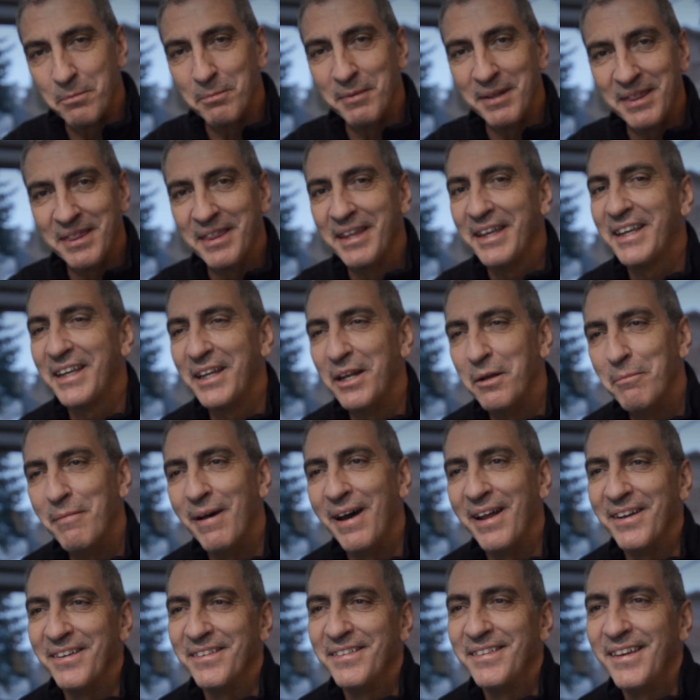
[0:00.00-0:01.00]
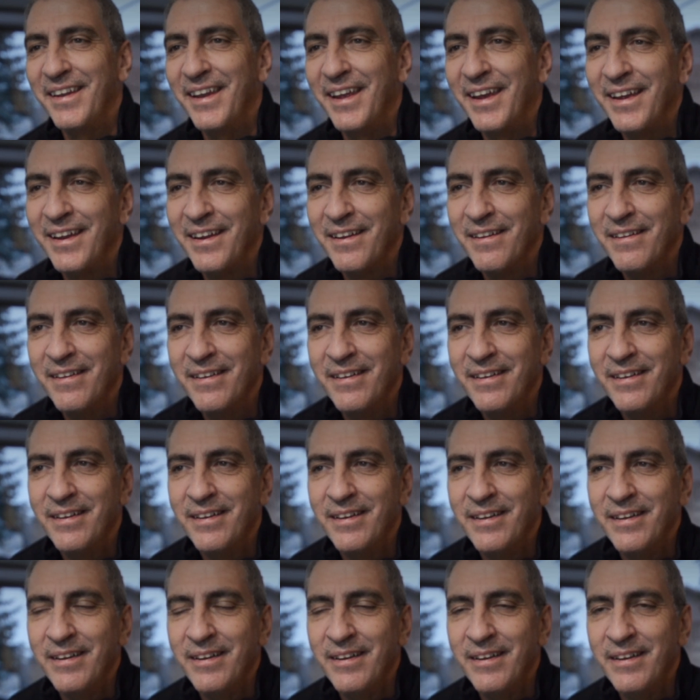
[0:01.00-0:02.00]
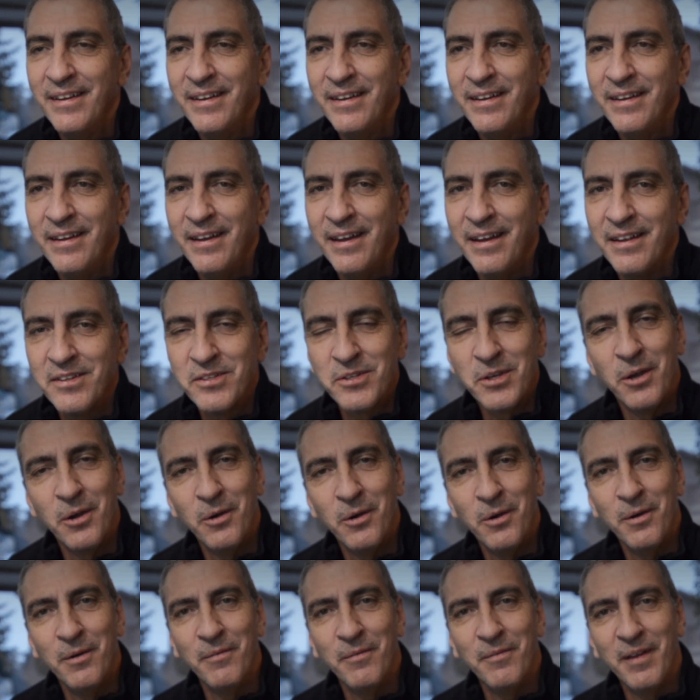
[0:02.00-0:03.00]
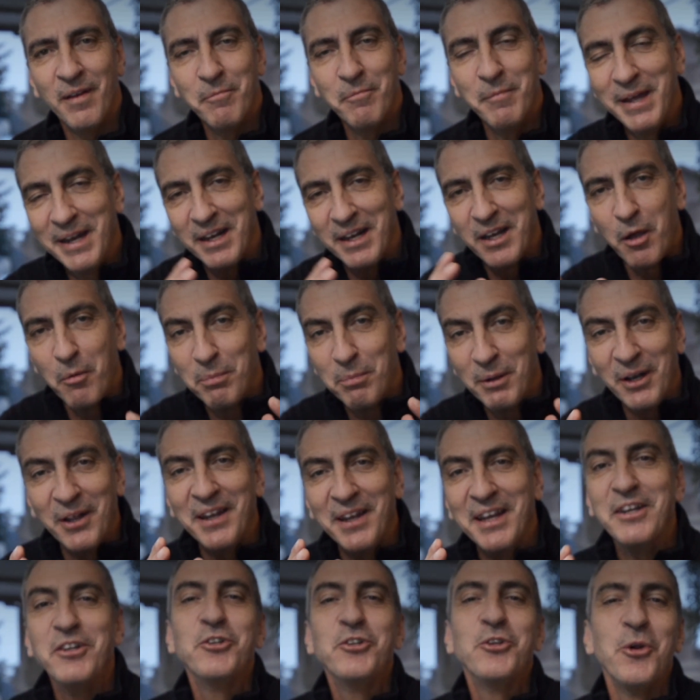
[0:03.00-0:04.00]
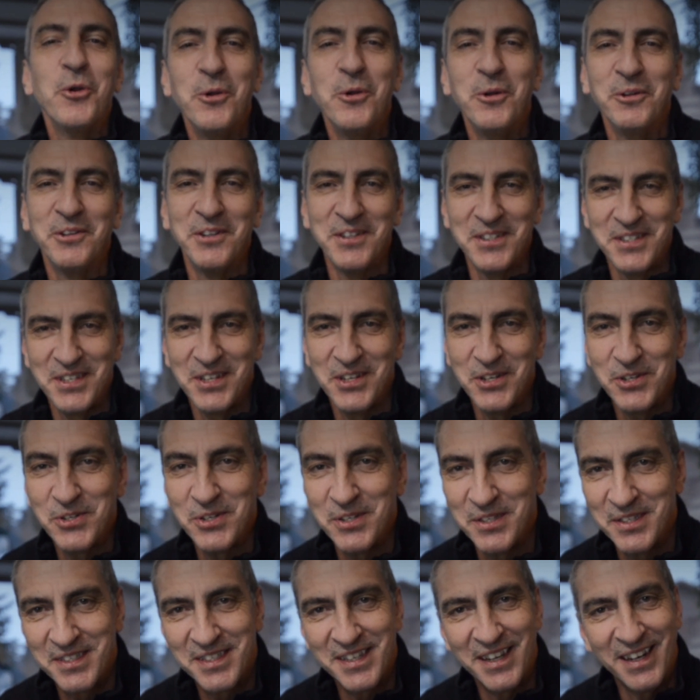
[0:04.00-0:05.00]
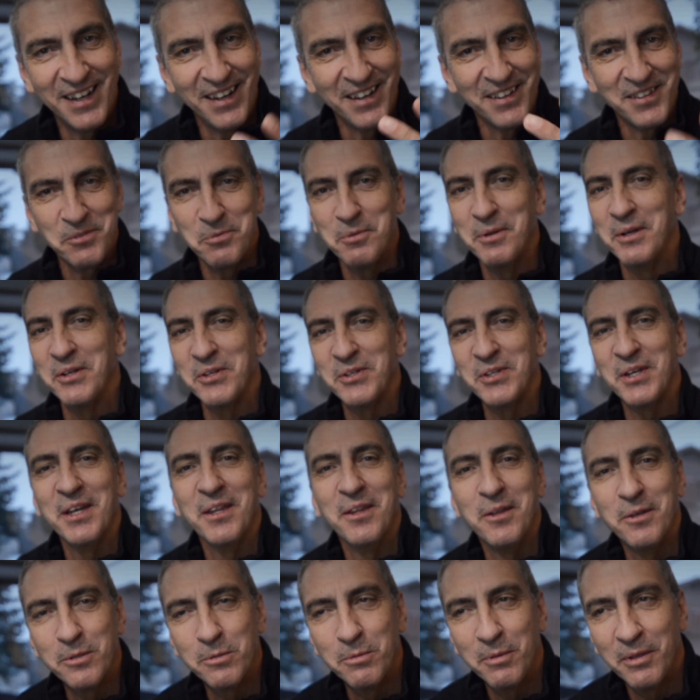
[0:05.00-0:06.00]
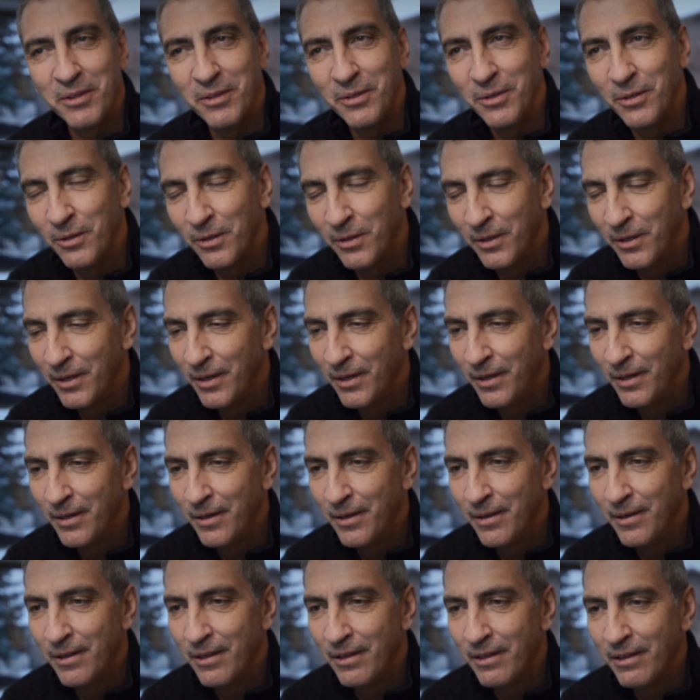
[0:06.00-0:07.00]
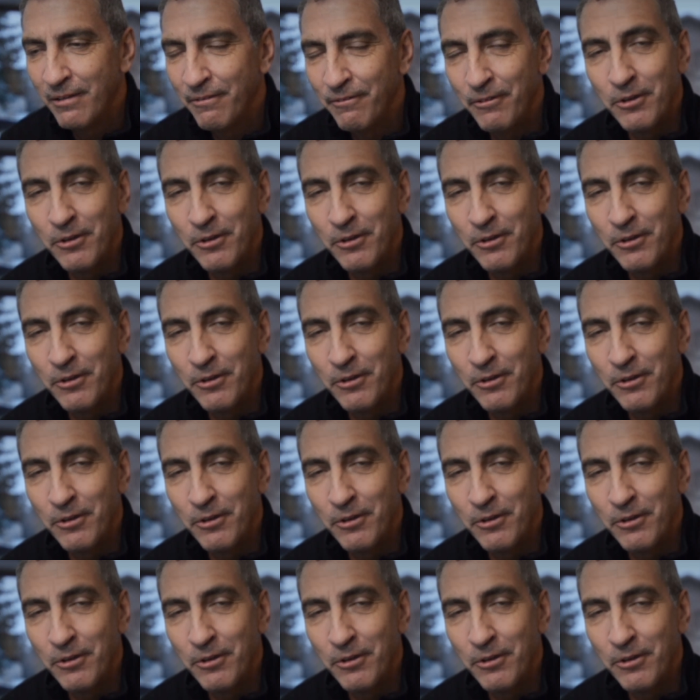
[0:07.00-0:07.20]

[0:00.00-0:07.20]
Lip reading: I've been thinking about it today. And so I've made a couple of internal decisions and I just want to share those with you.